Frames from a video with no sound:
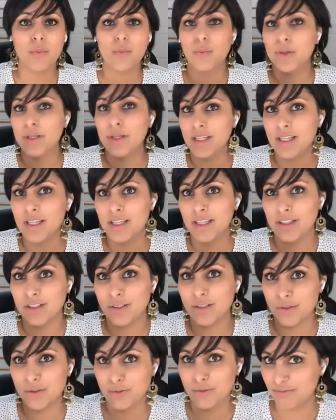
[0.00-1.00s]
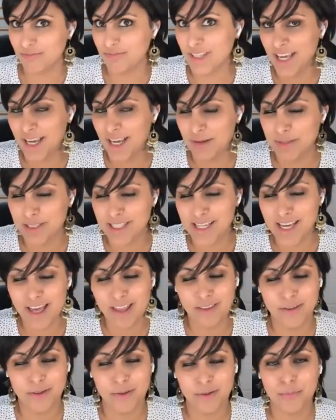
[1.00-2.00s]
We came
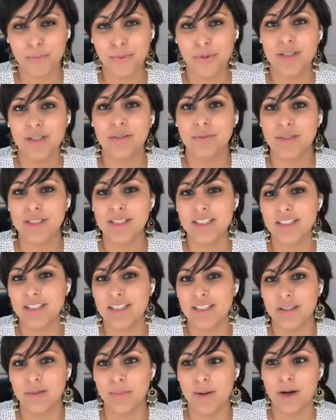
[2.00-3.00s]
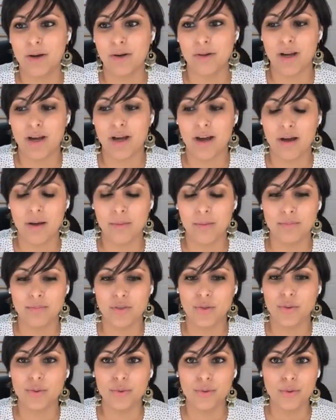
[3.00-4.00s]
together pretty recently about
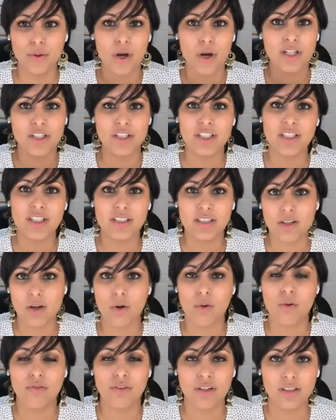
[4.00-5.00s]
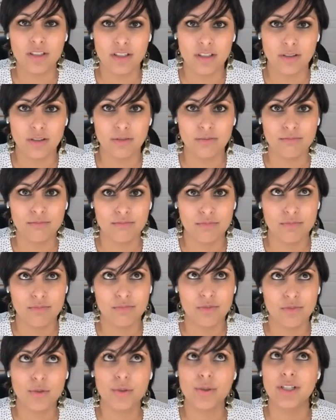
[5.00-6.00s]
just over a little
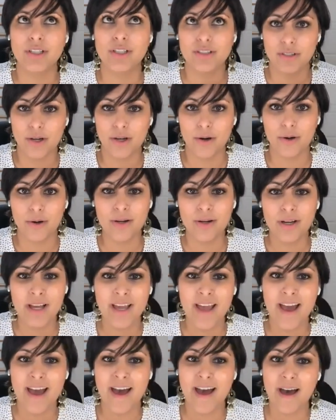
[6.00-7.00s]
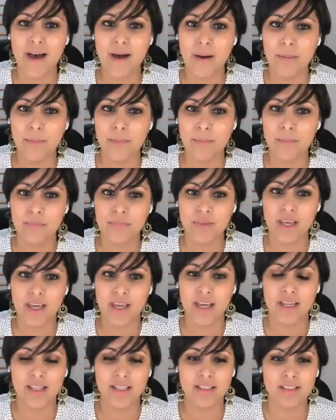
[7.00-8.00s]
2 years ago.
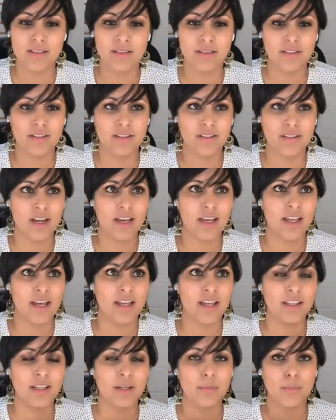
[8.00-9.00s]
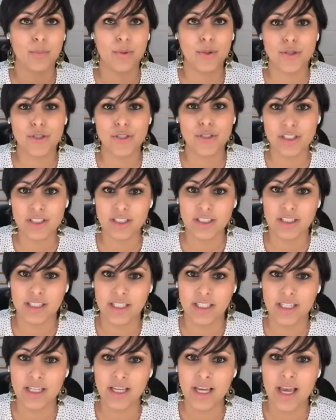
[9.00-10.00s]
And I think
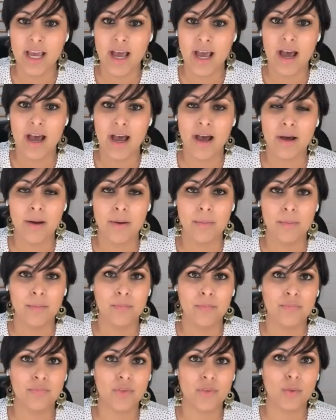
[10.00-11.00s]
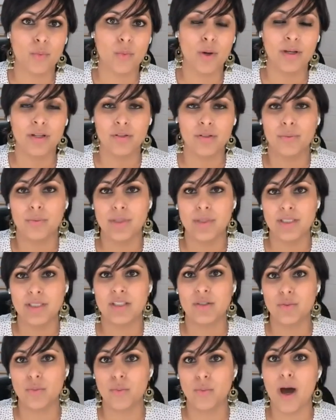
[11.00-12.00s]
personally, one of the
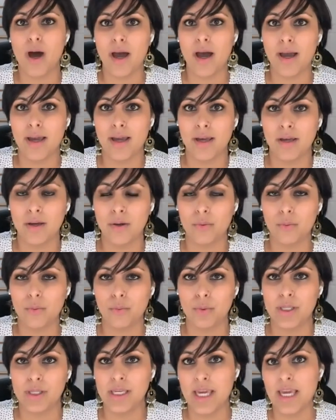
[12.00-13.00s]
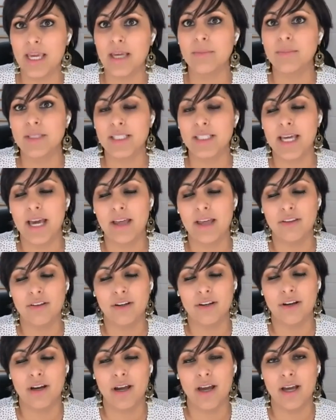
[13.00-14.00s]
reasons why we came
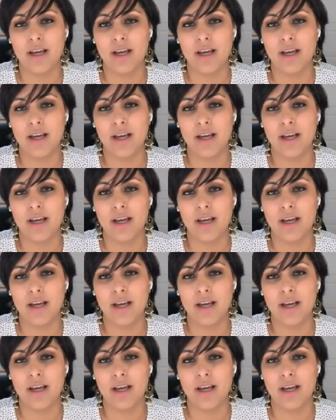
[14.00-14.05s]
together